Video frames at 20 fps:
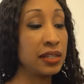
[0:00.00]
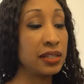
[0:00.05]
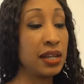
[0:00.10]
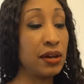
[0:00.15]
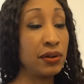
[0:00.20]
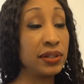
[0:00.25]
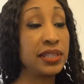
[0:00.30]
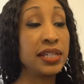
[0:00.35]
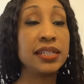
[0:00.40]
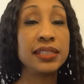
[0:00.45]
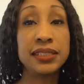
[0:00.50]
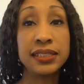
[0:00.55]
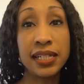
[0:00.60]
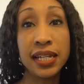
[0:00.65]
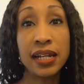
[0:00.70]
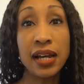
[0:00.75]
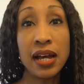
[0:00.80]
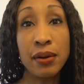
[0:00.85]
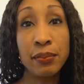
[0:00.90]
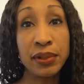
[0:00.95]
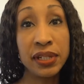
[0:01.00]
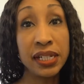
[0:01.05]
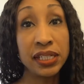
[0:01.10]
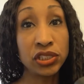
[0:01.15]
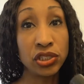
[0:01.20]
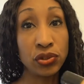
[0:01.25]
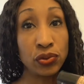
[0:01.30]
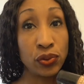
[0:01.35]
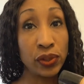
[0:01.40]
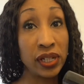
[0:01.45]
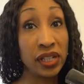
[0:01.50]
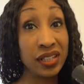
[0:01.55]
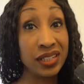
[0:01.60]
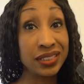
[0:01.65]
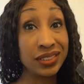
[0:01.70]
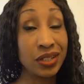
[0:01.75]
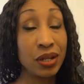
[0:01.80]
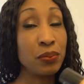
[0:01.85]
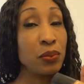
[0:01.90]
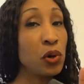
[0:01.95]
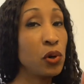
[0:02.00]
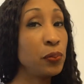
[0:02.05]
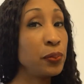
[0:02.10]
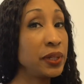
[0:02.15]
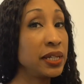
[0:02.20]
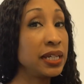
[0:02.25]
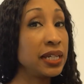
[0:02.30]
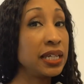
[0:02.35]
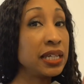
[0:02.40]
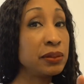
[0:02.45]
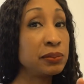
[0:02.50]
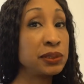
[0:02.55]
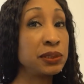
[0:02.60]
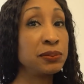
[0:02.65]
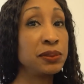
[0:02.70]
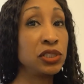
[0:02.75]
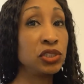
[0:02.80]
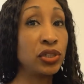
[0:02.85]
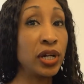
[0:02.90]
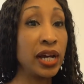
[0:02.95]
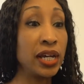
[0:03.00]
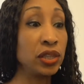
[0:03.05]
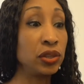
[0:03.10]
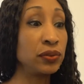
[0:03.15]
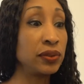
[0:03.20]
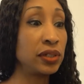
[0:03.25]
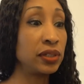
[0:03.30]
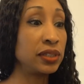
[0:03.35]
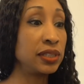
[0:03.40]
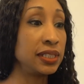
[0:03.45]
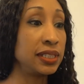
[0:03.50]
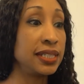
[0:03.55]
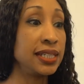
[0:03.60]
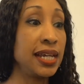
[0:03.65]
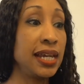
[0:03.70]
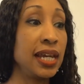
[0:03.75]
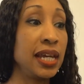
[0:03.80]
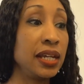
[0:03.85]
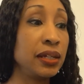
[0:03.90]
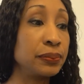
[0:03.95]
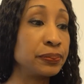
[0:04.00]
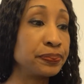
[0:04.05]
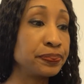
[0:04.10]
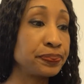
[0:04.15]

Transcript: Now it does say combination oily, so I'm hoping it keeps me dry throughout the day